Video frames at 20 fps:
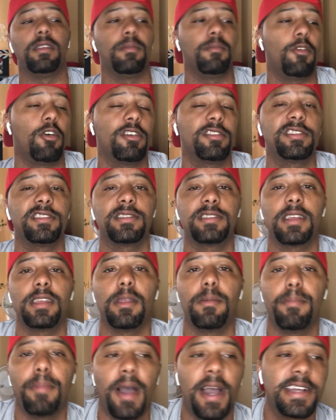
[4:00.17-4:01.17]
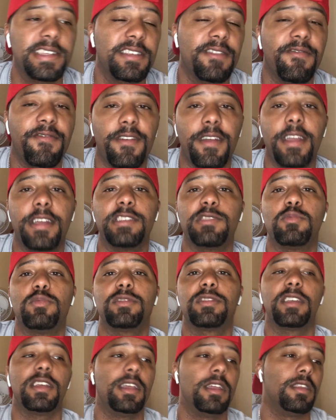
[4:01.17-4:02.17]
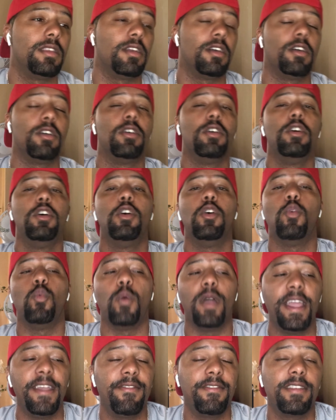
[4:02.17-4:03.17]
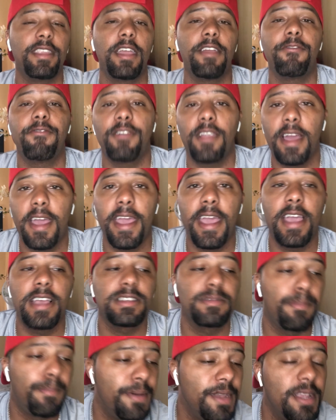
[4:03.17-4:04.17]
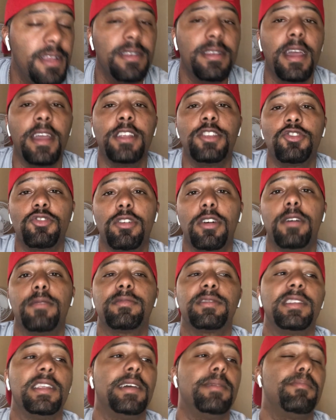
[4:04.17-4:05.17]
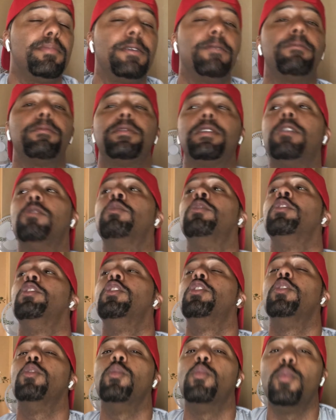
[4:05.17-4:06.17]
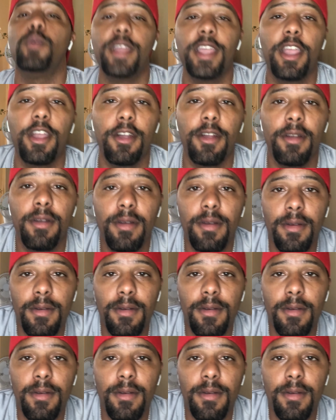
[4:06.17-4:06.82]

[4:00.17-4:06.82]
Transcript: Them Argentina boxing fans was in there waving their flags, beating their drums, letting people know, we here.